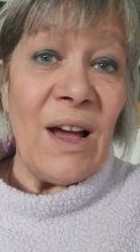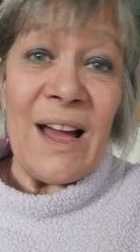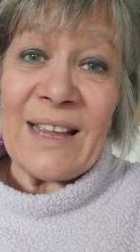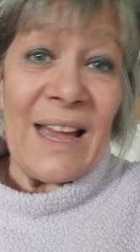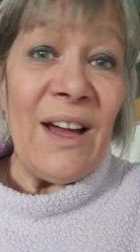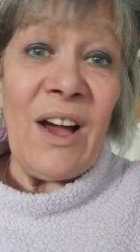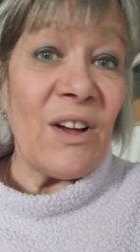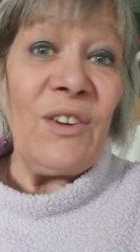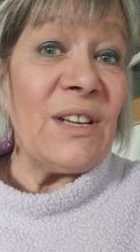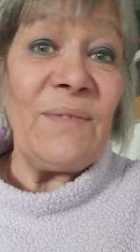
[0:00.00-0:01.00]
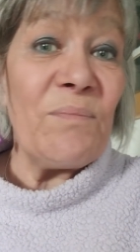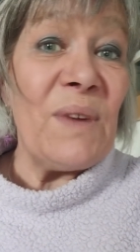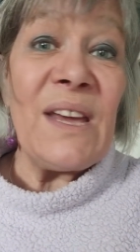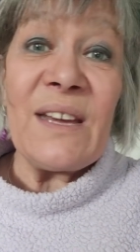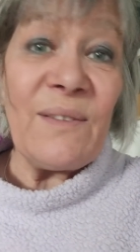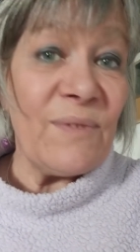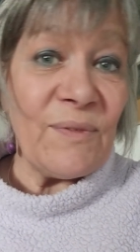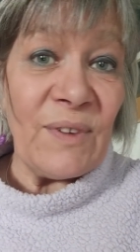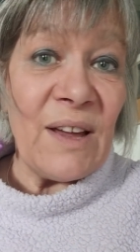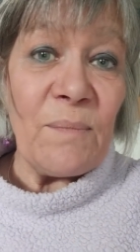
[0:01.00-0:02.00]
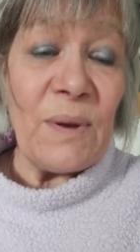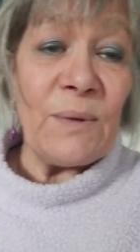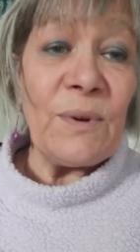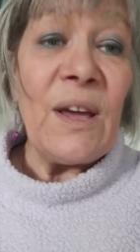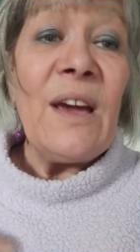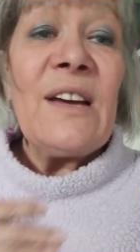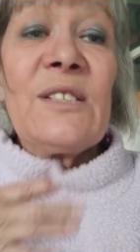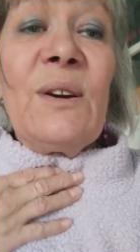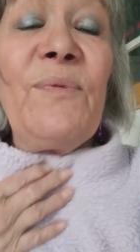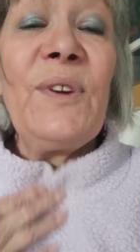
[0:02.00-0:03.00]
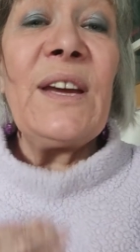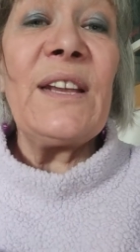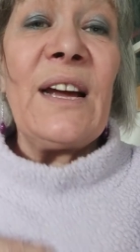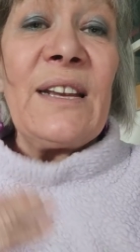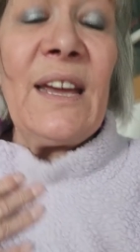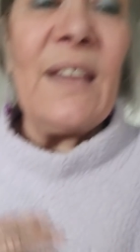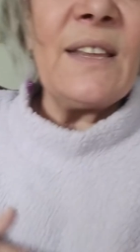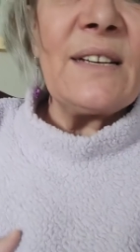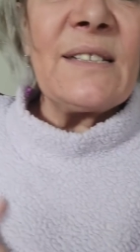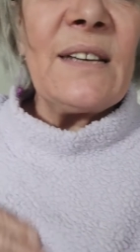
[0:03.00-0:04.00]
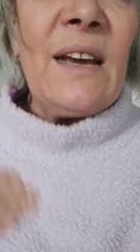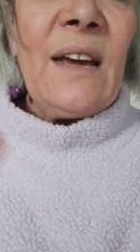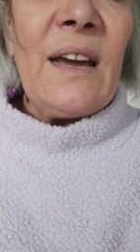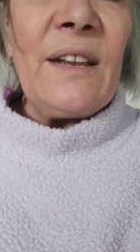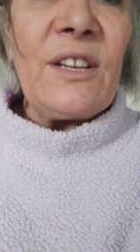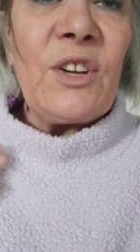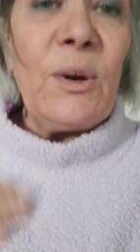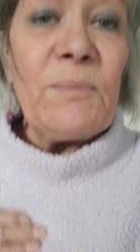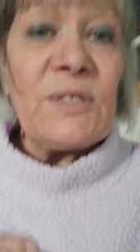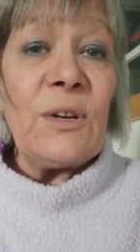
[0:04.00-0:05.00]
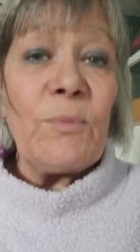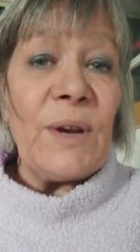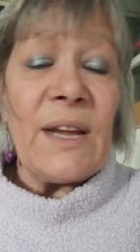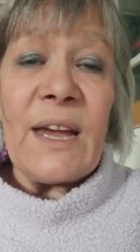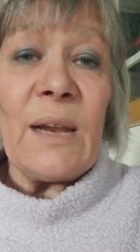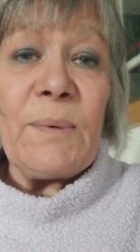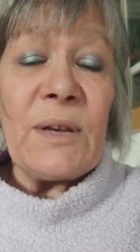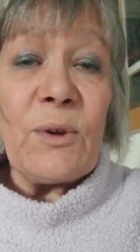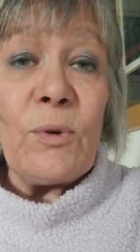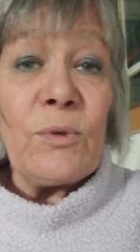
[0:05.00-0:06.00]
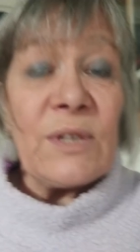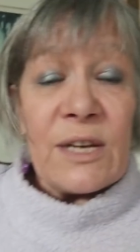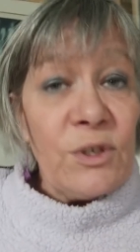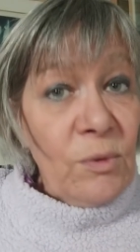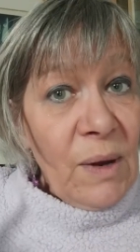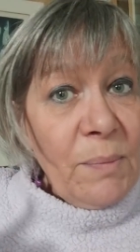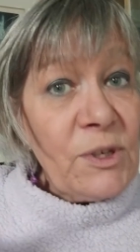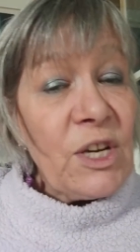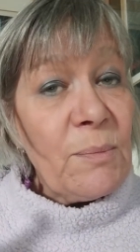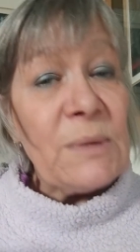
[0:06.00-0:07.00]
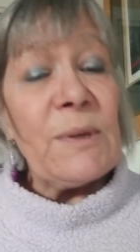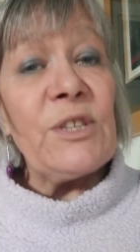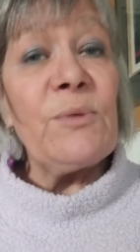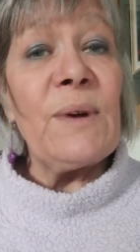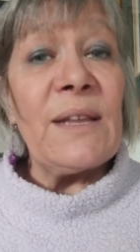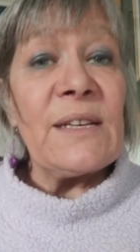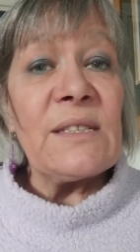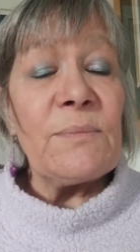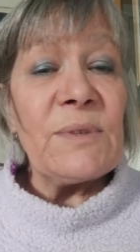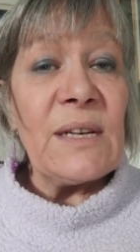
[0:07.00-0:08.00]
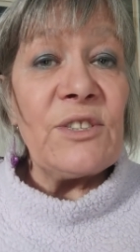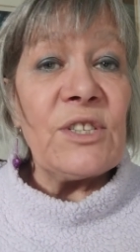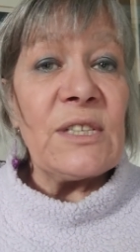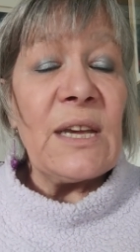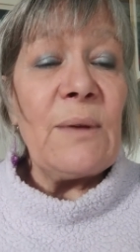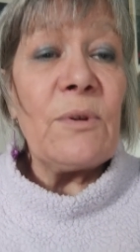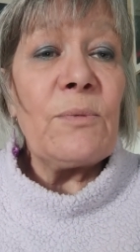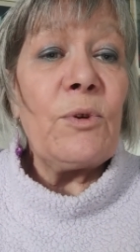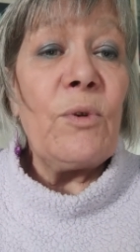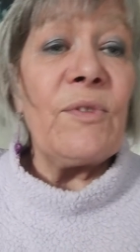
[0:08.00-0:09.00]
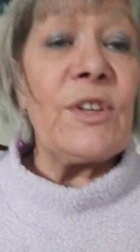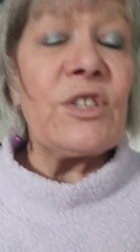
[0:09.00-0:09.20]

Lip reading: I can't even make it for £5. So I figured I'd get this, and it comes on when I get a bit cold. I don't wear pajamas, but I do wear this sometimes just to go over